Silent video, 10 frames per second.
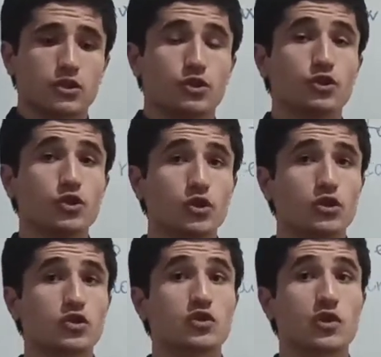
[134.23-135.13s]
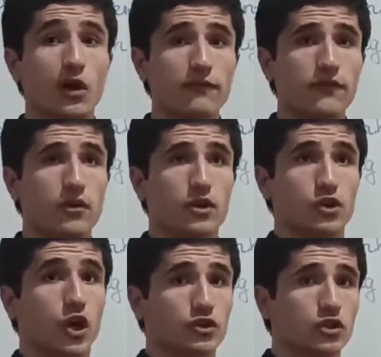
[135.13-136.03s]
to solve,
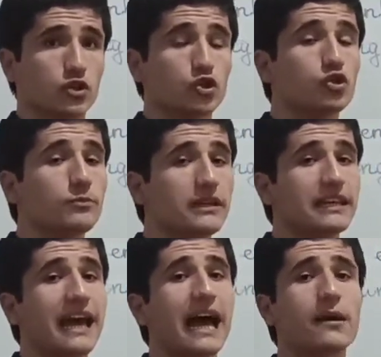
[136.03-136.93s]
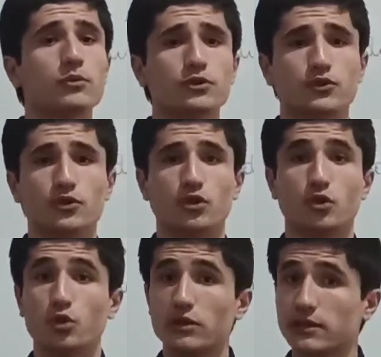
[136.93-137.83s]
not to be able to
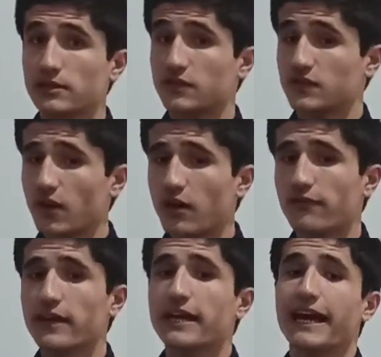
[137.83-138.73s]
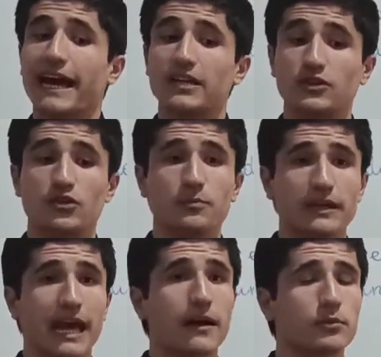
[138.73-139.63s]
quickly solve and to
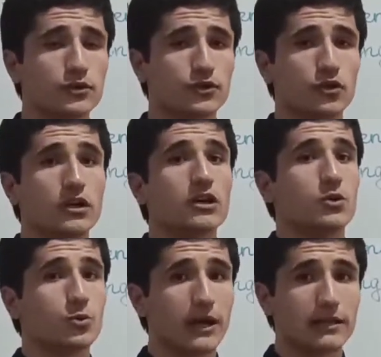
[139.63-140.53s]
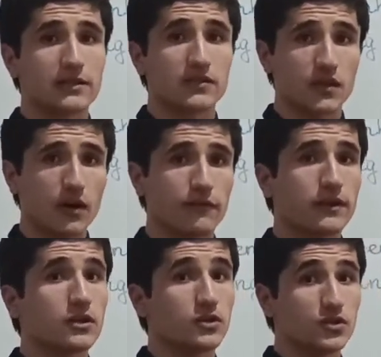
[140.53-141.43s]
be able to really solve
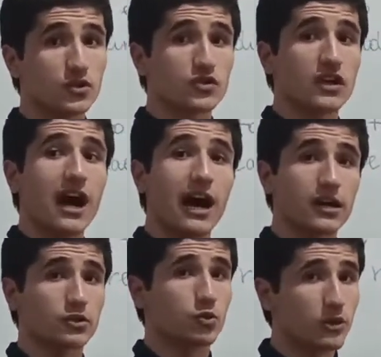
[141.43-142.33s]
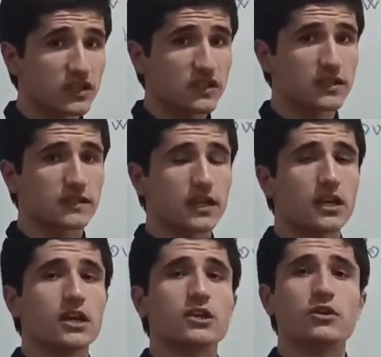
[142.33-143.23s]
those hard questions,
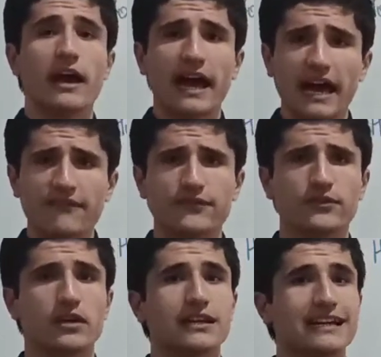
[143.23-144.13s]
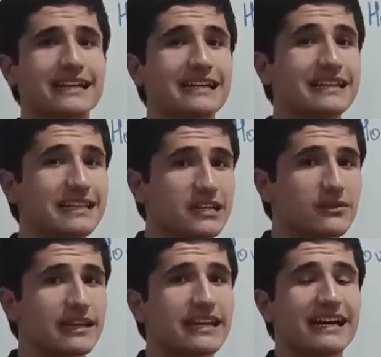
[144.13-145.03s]
you have to
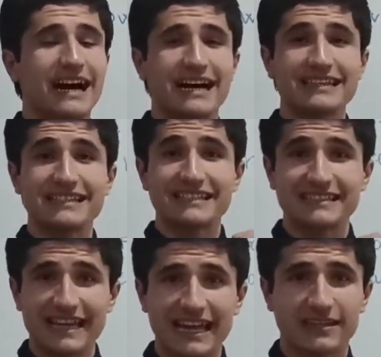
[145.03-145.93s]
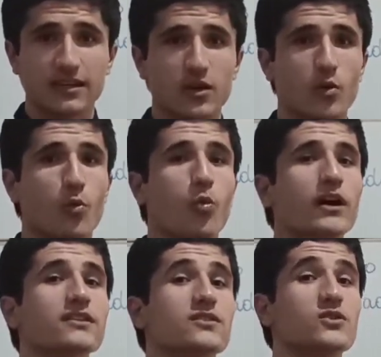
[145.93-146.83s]
clearly understand
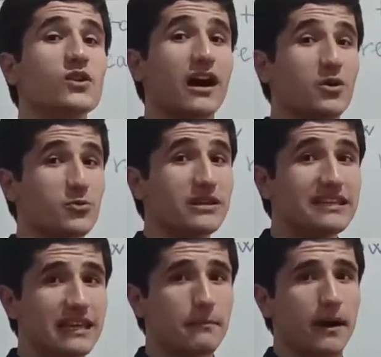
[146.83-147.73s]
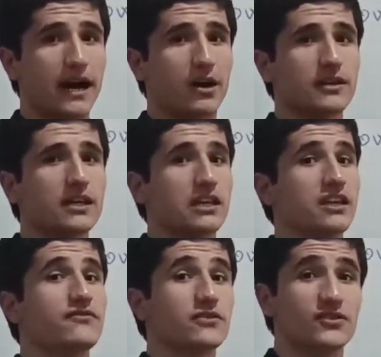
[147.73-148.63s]
what you are reading about.
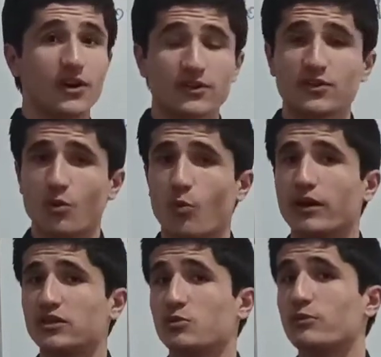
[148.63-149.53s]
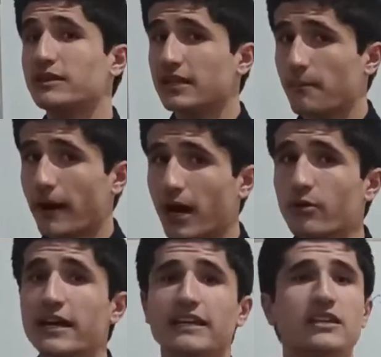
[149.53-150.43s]
If you don't know what you're reading about,
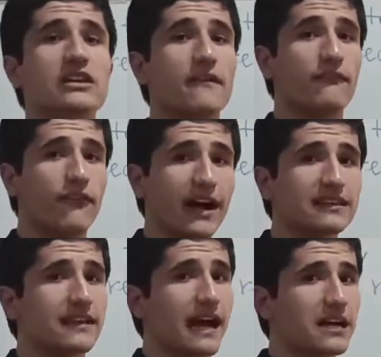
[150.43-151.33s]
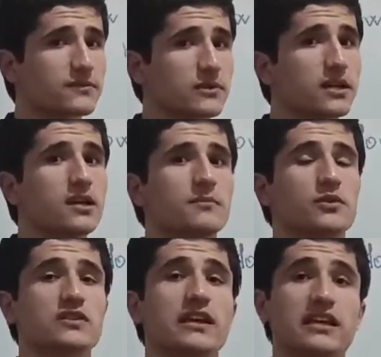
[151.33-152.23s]
you can find the answer.
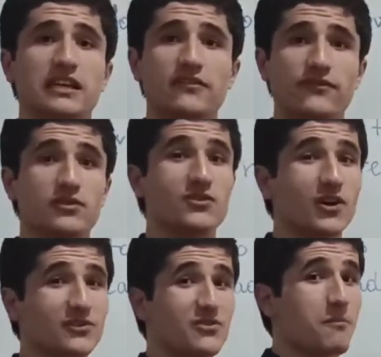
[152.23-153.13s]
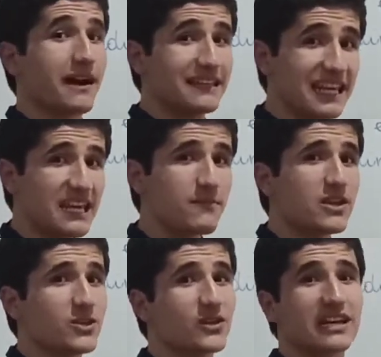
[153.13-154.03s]
Because if you don't know my
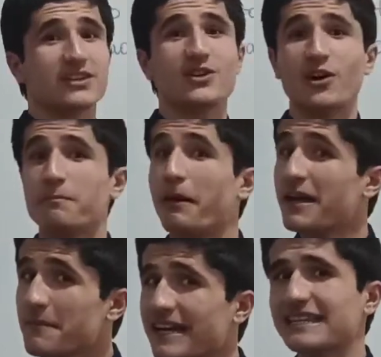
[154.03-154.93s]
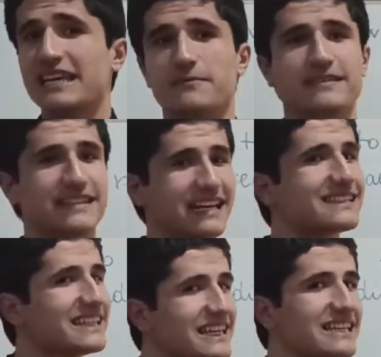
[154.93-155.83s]
name, you can call by my name.
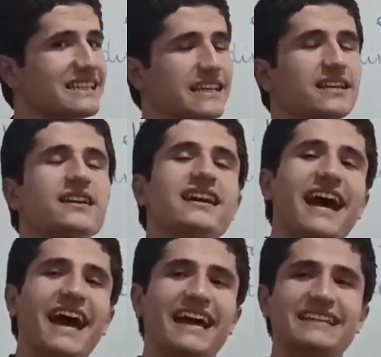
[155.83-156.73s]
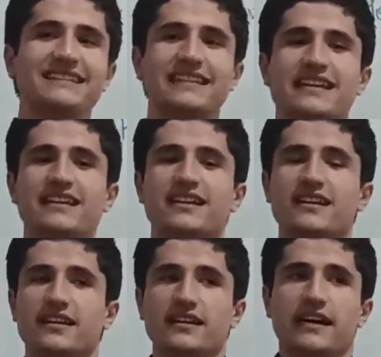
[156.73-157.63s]
That's easy. And
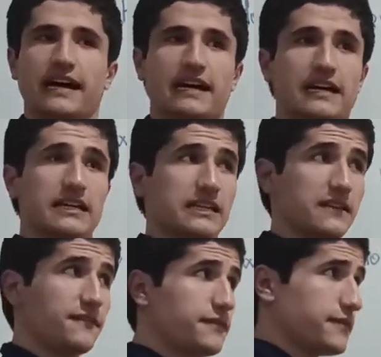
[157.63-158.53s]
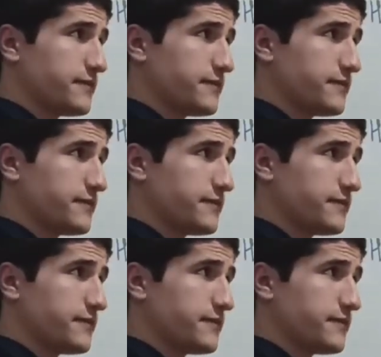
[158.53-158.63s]
as